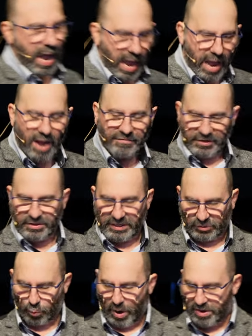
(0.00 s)
after
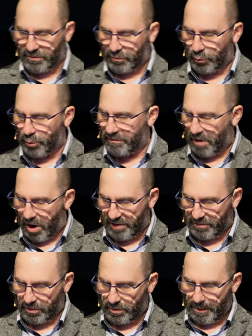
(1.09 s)
this wonderful
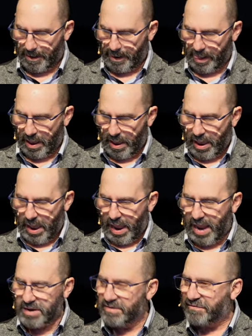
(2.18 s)
revival,
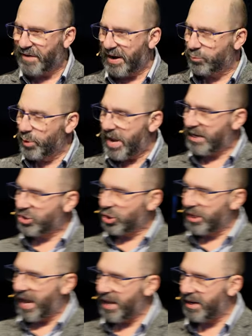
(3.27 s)
and in fact, we
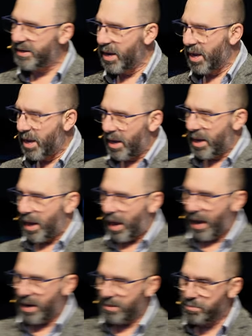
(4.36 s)
actually had
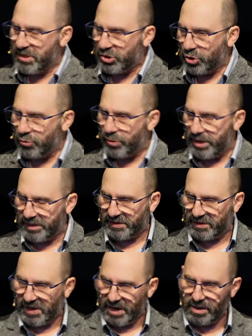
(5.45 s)
a missionary
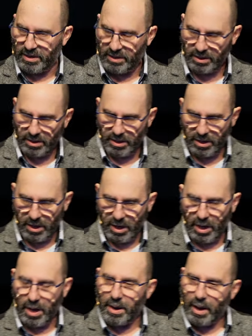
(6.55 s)
send
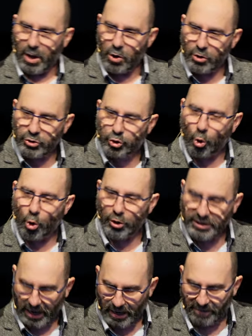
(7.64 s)
her
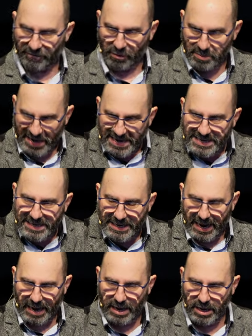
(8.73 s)
daughter from
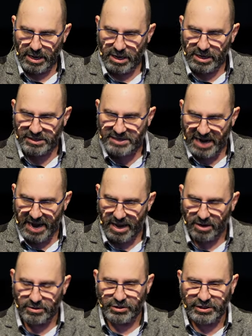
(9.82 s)
India
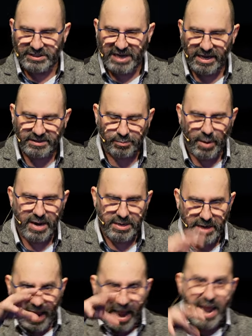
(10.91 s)
down to
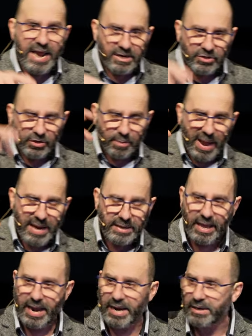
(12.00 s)
Tasmania and to the
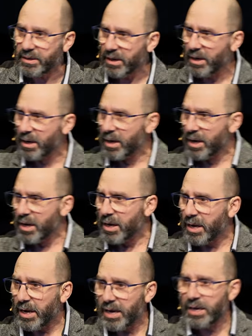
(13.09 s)
mainland
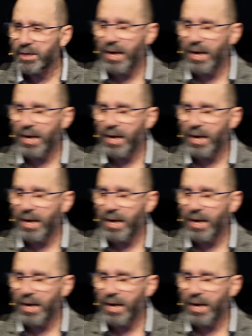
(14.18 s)
in